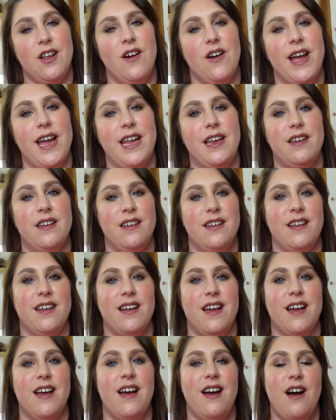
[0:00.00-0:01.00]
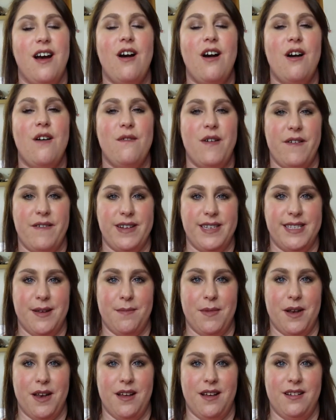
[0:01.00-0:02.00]
lying are very
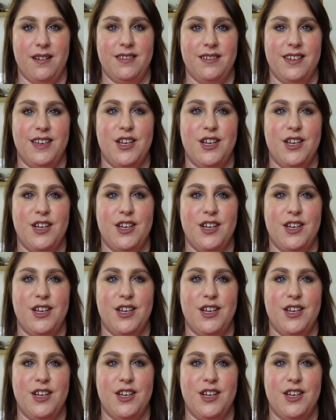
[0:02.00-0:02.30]
similar.